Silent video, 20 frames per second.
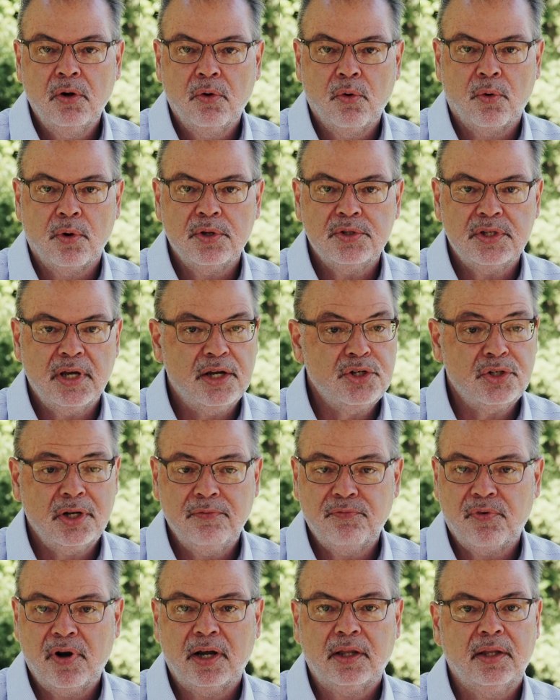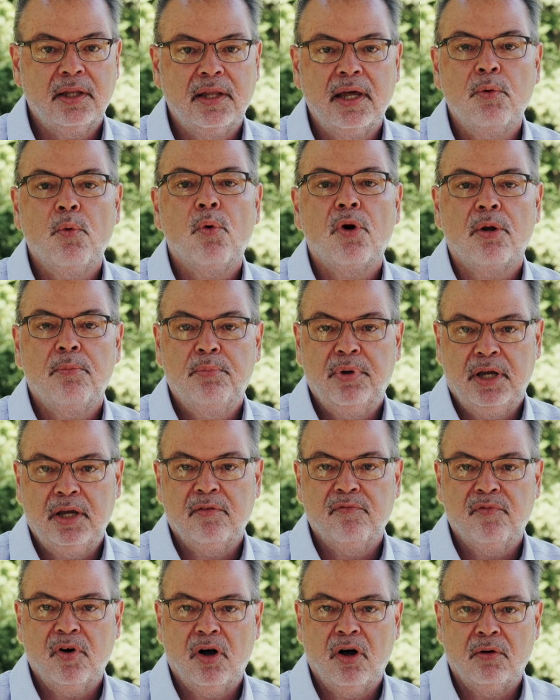organization, and frankly they want to be
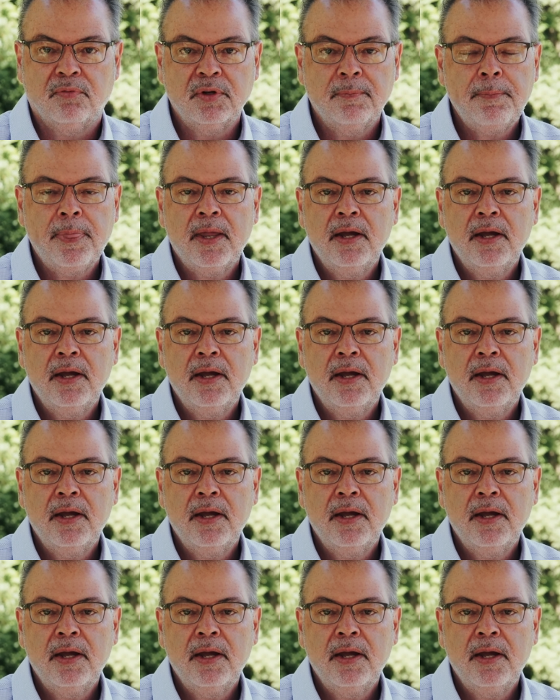involved.